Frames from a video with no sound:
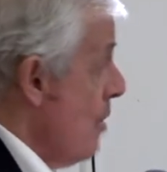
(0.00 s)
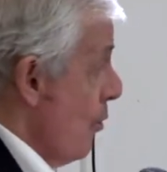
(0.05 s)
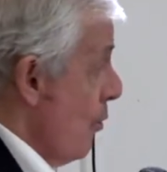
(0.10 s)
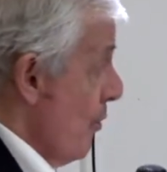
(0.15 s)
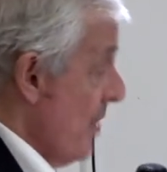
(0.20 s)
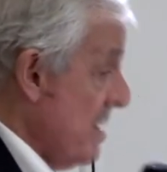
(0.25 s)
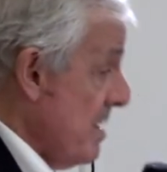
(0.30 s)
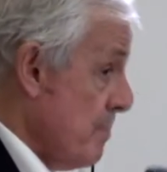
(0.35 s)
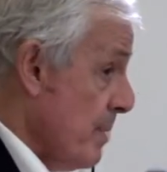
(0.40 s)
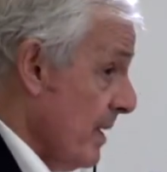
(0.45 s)

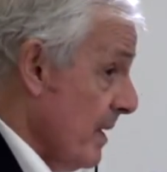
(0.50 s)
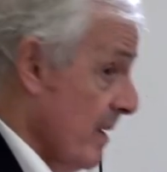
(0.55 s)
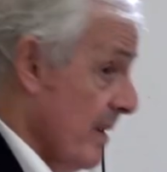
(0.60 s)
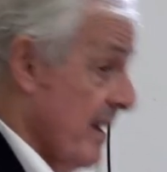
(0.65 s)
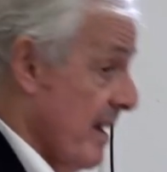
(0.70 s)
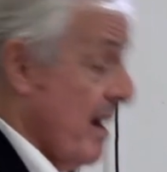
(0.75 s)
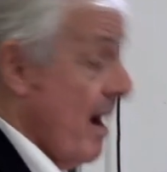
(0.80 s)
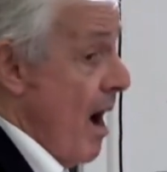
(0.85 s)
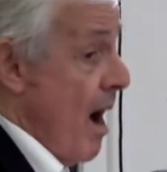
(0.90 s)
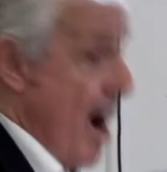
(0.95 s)

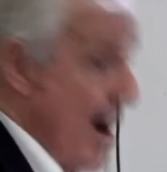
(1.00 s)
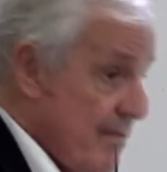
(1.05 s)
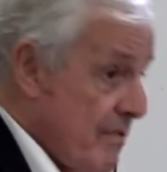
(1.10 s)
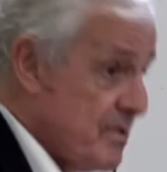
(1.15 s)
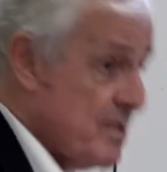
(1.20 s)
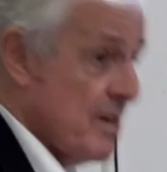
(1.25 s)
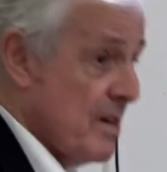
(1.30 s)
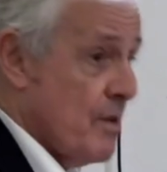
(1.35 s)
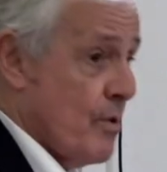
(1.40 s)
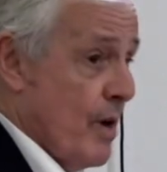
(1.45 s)
Rebuilding
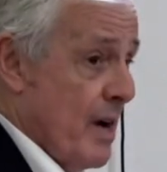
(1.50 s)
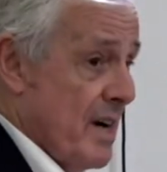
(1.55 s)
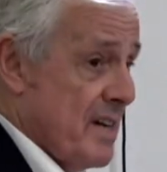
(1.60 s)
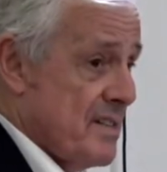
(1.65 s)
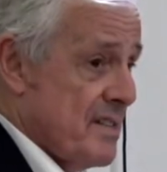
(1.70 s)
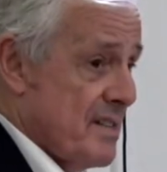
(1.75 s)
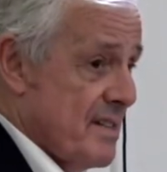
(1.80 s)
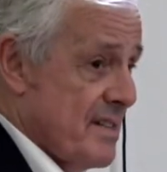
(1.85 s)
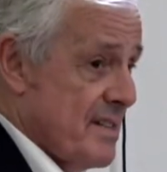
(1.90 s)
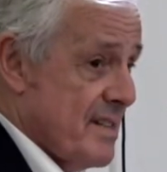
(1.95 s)
after
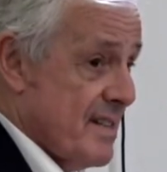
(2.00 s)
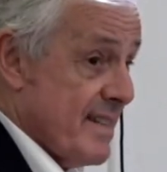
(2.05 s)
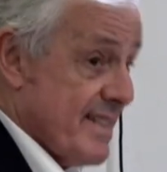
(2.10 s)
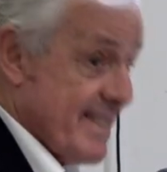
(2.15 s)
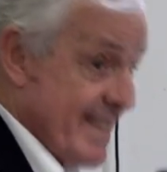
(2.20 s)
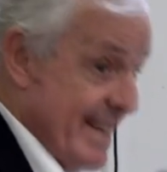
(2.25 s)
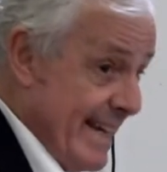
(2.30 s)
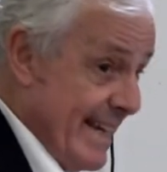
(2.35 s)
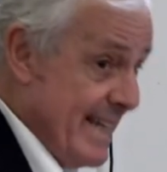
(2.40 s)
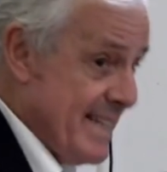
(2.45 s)
crisis
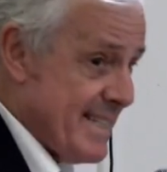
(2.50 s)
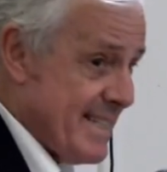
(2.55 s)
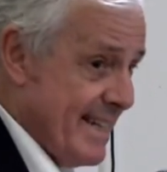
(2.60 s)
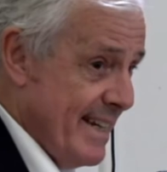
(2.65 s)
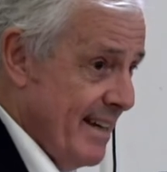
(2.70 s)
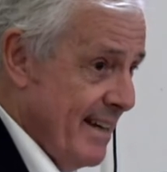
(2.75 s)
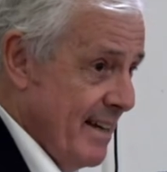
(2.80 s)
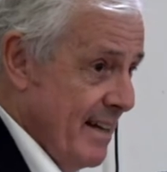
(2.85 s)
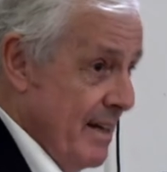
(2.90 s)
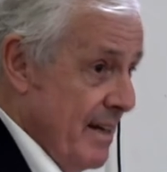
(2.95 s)
is
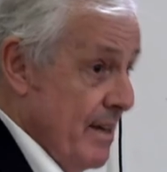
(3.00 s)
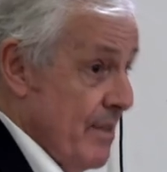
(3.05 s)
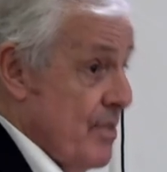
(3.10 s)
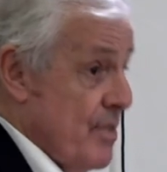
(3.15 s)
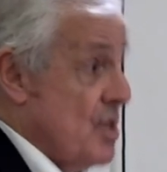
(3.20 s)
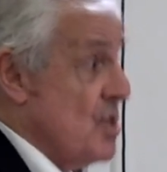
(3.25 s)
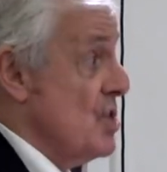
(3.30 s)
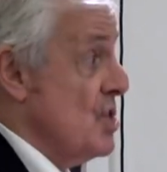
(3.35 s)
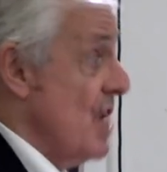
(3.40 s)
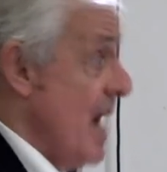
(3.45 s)
easy.
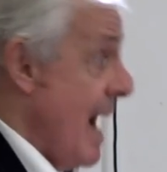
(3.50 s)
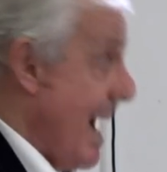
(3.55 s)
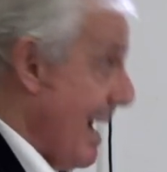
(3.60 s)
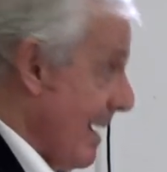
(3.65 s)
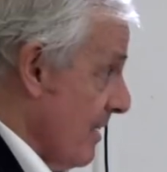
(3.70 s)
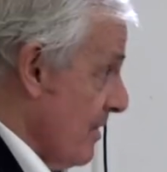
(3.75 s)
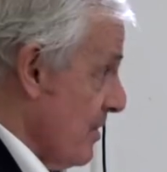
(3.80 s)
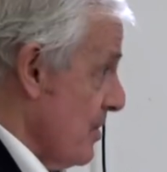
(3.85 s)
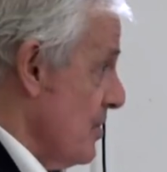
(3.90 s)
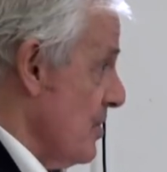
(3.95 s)
The
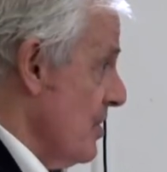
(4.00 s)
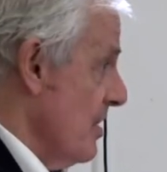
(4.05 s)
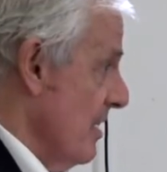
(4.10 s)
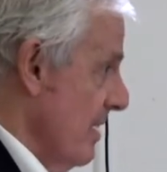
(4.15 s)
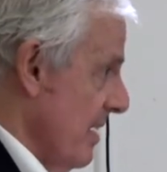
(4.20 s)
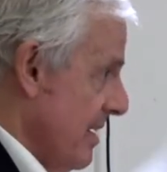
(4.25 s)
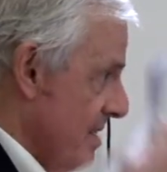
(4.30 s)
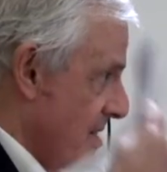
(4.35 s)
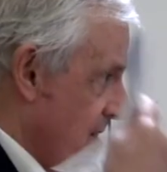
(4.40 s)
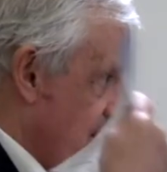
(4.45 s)
challenge
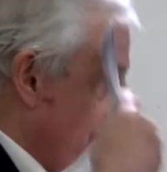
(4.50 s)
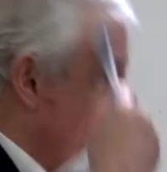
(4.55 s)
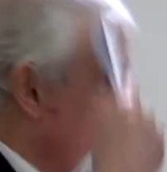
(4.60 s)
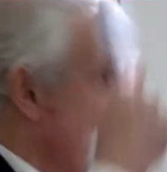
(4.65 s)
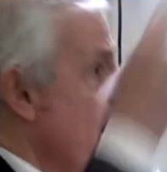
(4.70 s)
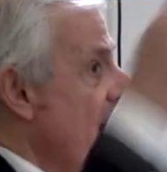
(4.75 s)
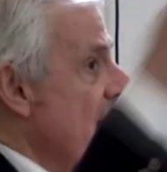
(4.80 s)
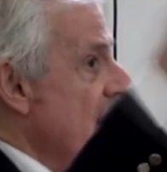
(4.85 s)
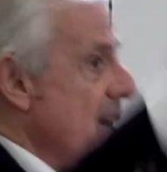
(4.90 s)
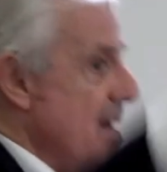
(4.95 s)
is
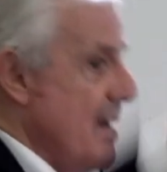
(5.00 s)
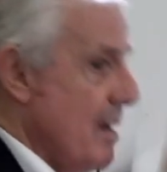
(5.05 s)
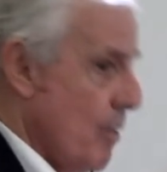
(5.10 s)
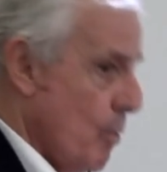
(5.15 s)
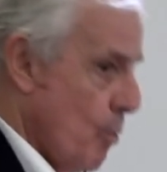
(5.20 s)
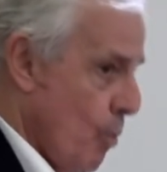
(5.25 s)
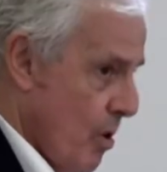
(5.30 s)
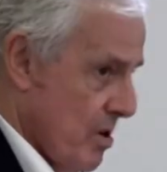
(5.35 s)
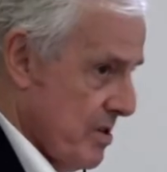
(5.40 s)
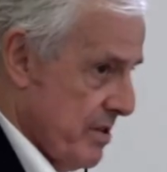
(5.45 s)
defining
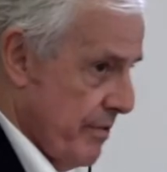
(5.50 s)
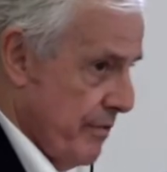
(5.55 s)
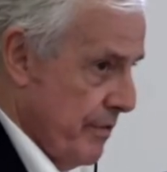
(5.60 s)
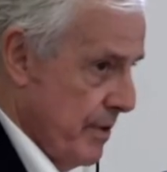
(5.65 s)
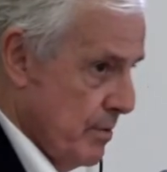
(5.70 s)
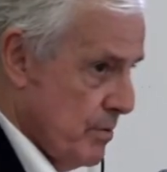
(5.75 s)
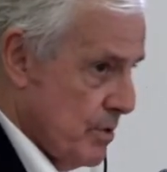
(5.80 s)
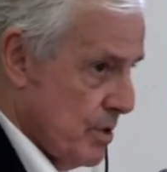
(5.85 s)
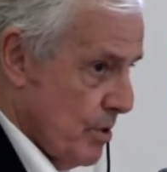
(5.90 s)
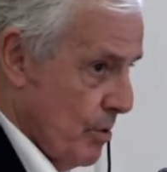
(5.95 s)
what a
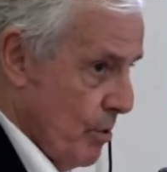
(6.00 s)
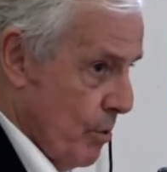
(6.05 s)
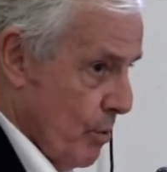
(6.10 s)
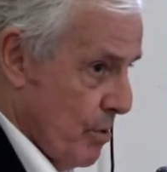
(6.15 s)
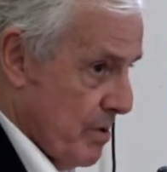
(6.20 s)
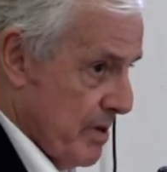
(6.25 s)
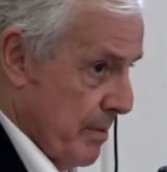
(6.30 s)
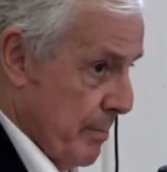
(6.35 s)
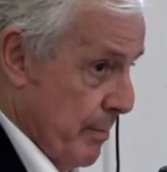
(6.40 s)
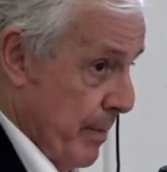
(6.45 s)
future
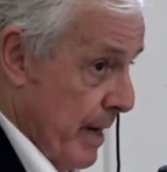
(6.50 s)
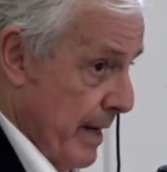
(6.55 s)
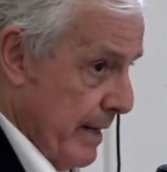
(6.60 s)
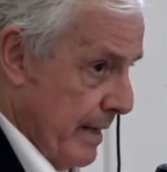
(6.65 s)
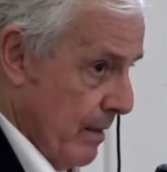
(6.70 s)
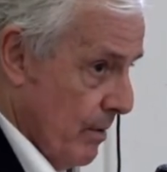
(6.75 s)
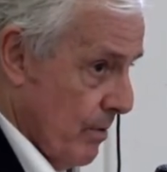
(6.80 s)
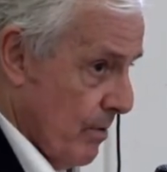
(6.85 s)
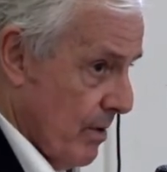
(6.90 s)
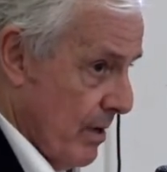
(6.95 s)
order
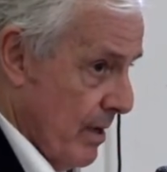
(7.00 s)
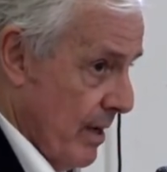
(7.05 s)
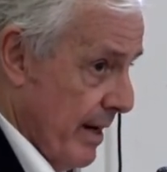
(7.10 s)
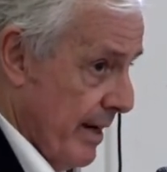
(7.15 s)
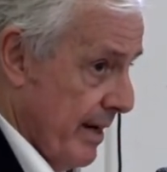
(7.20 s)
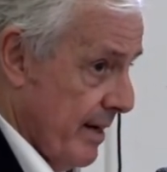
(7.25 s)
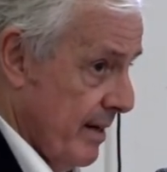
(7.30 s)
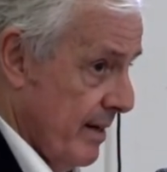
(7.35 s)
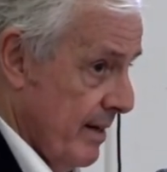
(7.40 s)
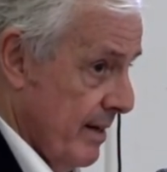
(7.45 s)
might look
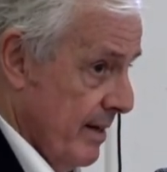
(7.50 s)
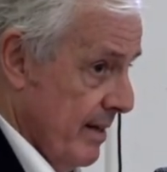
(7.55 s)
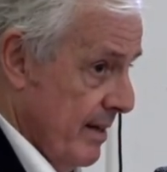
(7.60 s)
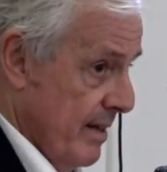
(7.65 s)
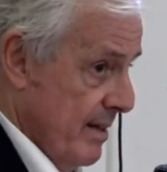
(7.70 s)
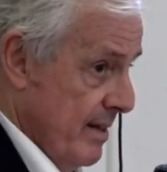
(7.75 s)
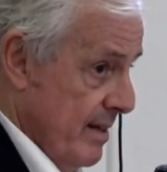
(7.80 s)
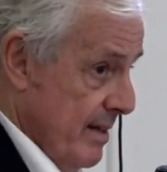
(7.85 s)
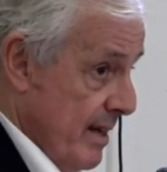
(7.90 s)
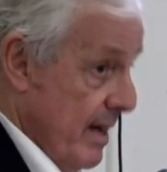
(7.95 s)
like
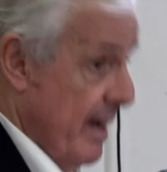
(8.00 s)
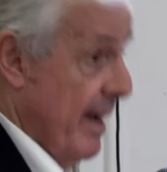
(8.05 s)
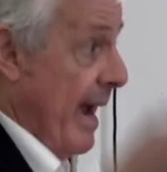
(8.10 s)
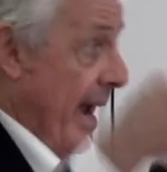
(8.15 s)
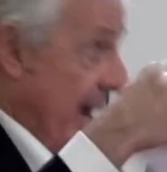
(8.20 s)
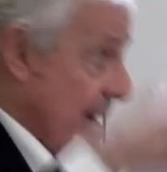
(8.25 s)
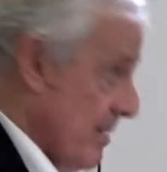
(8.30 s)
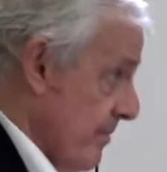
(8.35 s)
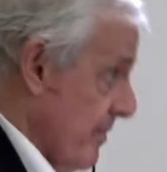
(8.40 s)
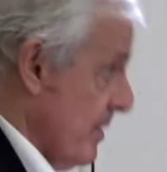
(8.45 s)

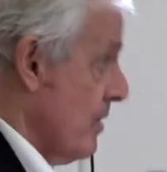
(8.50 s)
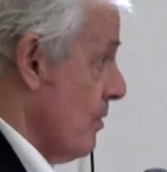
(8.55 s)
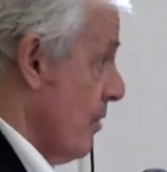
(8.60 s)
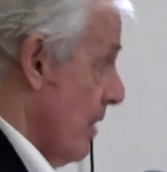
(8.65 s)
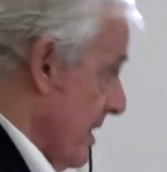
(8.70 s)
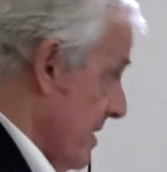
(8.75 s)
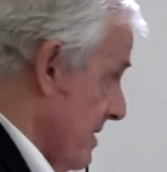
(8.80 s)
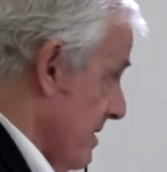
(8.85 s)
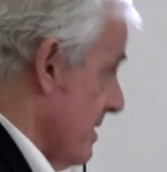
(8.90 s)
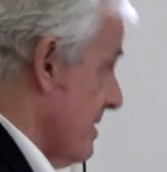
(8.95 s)
ahead of a
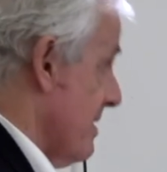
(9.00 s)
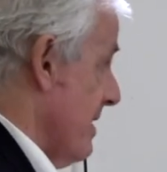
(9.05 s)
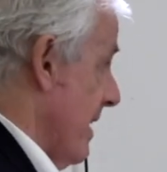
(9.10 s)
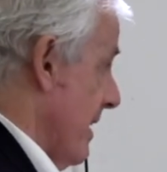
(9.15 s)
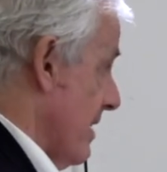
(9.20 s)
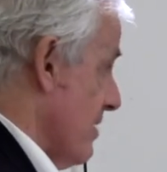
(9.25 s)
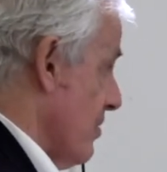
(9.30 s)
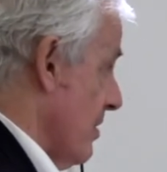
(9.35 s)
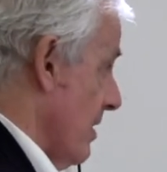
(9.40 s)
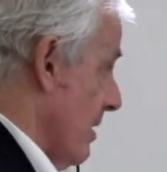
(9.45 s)
crisis
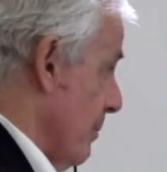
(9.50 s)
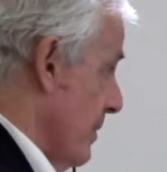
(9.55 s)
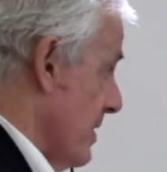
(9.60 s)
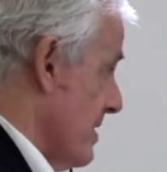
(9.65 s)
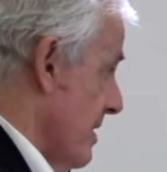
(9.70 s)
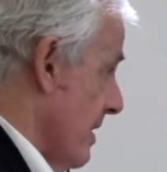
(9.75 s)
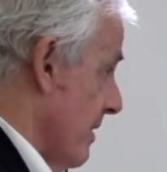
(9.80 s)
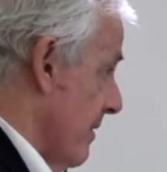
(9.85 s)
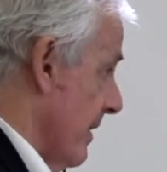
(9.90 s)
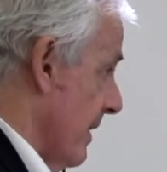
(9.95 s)
actually
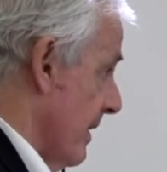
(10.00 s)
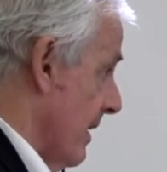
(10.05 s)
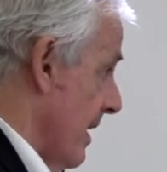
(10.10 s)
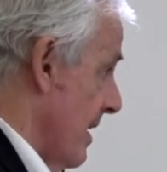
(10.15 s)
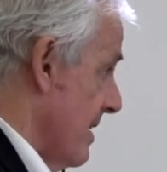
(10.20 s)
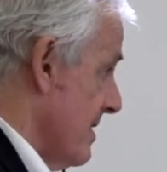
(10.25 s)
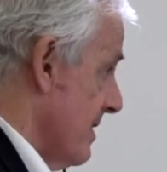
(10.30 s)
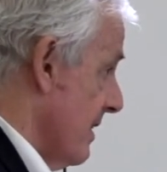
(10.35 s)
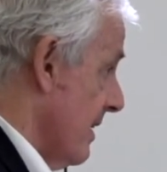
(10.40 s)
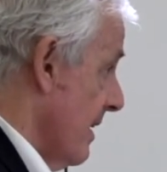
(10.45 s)

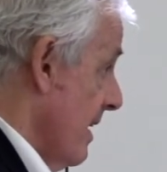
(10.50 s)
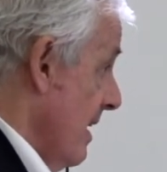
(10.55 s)
materializing.